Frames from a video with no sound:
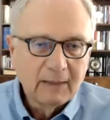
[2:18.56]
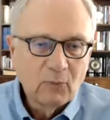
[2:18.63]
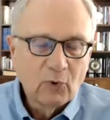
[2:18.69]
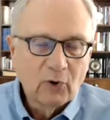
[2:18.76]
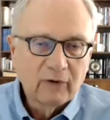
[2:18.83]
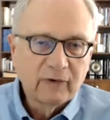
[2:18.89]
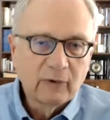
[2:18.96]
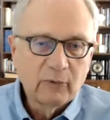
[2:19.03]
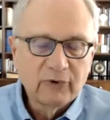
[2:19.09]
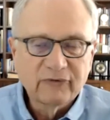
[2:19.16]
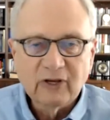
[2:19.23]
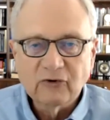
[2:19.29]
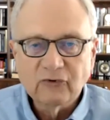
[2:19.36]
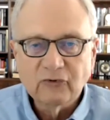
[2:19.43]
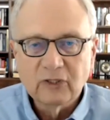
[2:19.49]
more of a
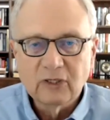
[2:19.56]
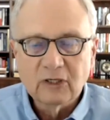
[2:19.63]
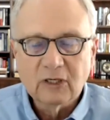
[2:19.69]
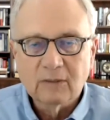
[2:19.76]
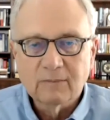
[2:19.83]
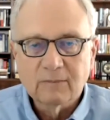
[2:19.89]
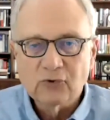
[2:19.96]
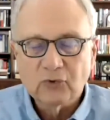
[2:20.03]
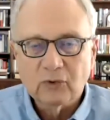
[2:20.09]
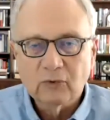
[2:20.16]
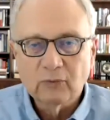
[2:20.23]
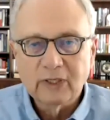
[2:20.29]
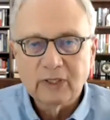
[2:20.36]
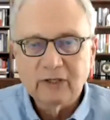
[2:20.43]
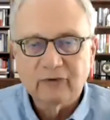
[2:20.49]
recession in commercial
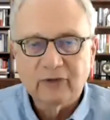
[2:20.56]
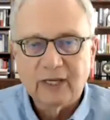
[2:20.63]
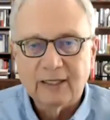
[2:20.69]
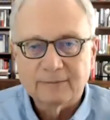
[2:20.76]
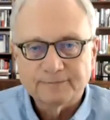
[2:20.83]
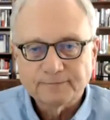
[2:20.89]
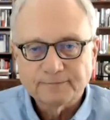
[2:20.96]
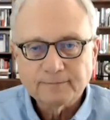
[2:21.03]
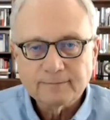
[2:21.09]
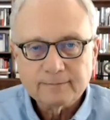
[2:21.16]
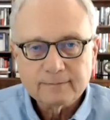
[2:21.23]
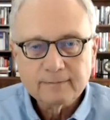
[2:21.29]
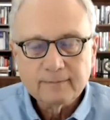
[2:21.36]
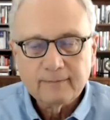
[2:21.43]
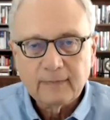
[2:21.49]
real estate.
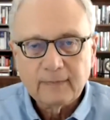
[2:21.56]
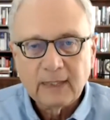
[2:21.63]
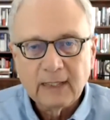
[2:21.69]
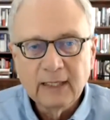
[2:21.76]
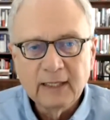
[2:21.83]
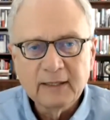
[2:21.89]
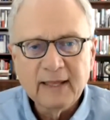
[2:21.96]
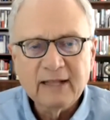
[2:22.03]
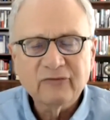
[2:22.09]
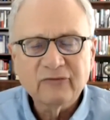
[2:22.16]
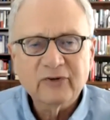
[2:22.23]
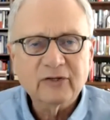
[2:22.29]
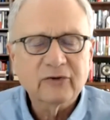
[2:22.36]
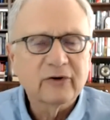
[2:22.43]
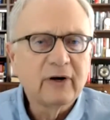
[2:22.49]
That
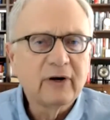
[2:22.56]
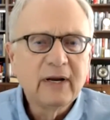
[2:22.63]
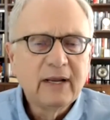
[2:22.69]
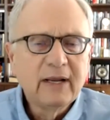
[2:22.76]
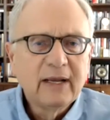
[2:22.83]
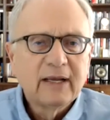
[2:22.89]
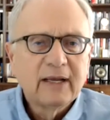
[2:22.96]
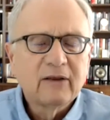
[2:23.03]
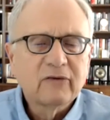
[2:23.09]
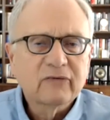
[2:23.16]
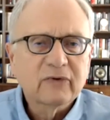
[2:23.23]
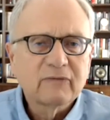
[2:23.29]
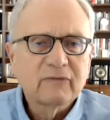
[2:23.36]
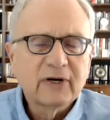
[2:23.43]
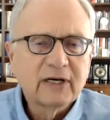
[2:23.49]
sector
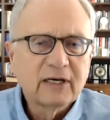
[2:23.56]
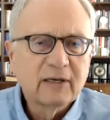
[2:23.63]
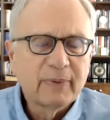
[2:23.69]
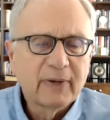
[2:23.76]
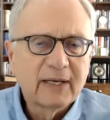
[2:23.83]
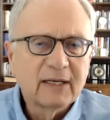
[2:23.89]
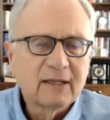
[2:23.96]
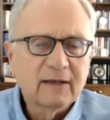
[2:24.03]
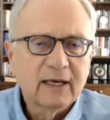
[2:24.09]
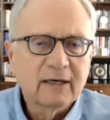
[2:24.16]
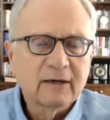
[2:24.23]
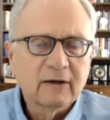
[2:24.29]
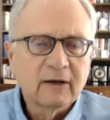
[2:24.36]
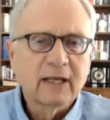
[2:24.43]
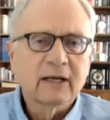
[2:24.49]
is very dependent
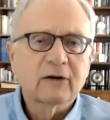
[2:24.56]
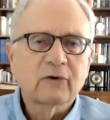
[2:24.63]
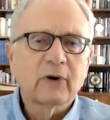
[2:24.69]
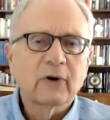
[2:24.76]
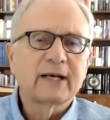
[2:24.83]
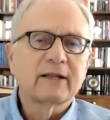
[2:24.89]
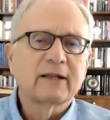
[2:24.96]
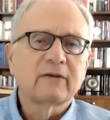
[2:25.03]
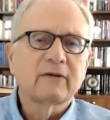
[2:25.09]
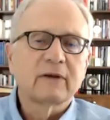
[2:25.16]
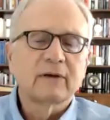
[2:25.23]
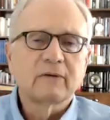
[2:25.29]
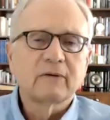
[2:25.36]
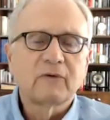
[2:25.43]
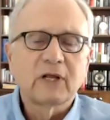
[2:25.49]
on credit
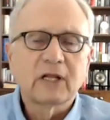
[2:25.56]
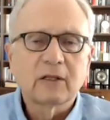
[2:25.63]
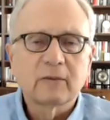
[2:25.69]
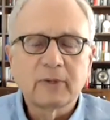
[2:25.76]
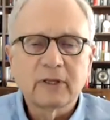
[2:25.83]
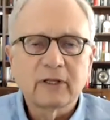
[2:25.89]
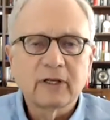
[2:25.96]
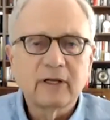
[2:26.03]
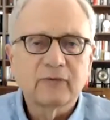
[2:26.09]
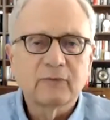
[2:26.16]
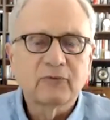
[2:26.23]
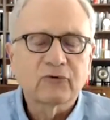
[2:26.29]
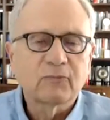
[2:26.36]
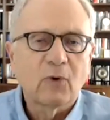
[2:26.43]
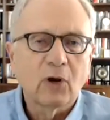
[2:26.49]
availability
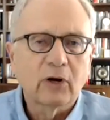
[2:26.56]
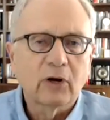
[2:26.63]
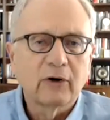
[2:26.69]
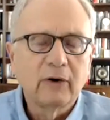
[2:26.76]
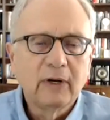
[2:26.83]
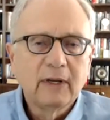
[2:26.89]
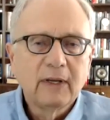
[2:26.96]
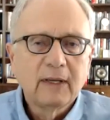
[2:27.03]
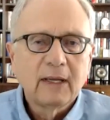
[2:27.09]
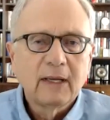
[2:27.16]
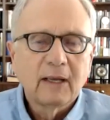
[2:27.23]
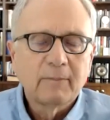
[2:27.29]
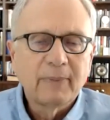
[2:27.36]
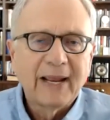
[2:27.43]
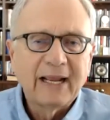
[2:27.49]
from smaller
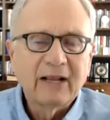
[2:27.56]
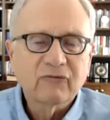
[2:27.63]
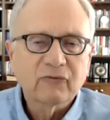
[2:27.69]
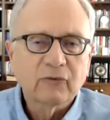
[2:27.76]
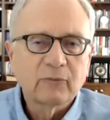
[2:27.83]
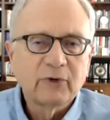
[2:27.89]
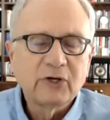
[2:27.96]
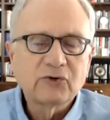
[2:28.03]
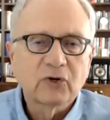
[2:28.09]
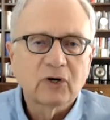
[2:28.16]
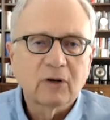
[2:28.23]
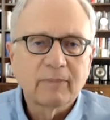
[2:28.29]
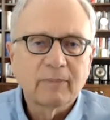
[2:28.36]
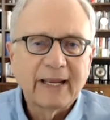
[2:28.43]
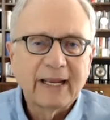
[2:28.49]
banks, from
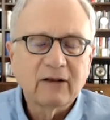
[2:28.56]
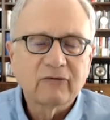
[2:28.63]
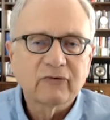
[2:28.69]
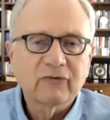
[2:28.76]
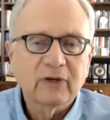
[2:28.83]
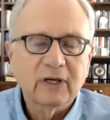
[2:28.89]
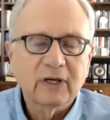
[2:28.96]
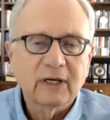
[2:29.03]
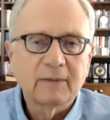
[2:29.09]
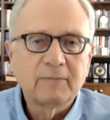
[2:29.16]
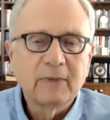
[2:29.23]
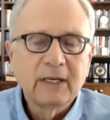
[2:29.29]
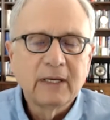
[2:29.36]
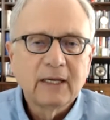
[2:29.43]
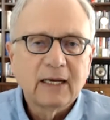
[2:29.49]
regional banks,
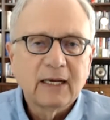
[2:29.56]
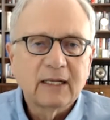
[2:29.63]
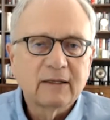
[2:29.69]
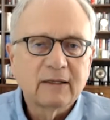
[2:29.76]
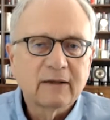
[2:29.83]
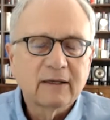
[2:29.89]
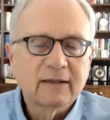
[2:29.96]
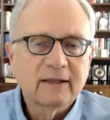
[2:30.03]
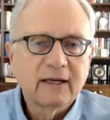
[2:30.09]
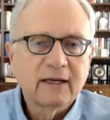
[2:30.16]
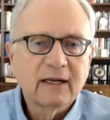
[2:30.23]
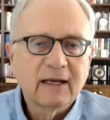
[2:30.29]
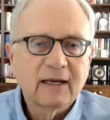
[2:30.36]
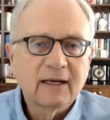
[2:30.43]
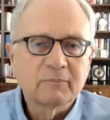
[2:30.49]
and
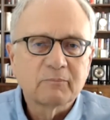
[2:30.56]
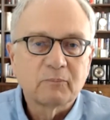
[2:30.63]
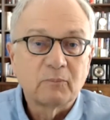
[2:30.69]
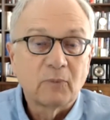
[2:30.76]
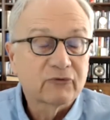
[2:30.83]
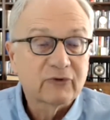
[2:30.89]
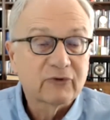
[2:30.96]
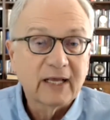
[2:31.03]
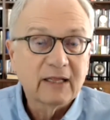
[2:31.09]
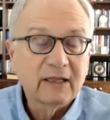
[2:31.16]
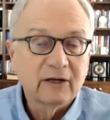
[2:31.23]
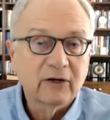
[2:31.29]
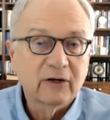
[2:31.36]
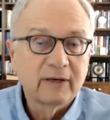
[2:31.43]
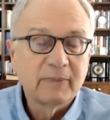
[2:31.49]
they most
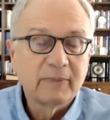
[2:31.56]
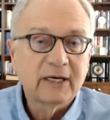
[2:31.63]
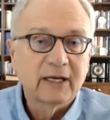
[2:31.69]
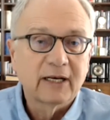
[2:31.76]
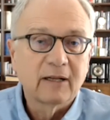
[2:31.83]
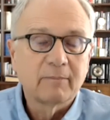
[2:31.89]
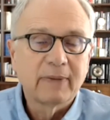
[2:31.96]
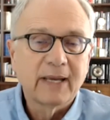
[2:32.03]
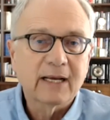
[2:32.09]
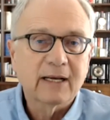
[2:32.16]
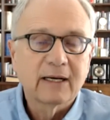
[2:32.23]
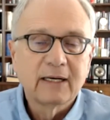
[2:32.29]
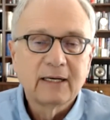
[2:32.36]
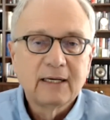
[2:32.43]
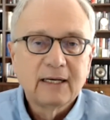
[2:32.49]
likely are going to be cutting
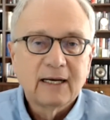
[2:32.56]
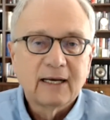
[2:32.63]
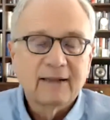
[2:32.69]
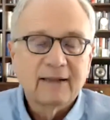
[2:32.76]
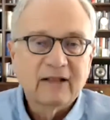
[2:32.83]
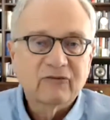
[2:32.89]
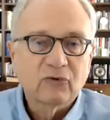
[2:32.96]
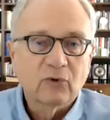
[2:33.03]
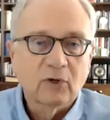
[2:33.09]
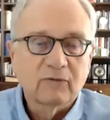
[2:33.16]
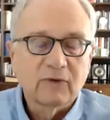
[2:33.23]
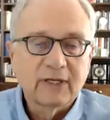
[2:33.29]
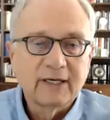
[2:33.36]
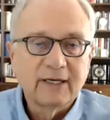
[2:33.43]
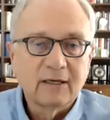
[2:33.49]
back on that sort
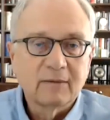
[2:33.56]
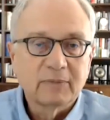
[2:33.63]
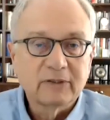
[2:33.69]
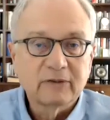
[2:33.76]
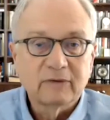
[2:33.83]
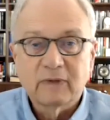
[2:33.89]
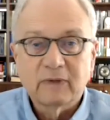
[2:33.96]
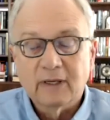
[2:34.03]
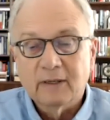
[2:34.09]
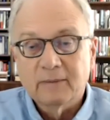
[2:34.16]
of lending. But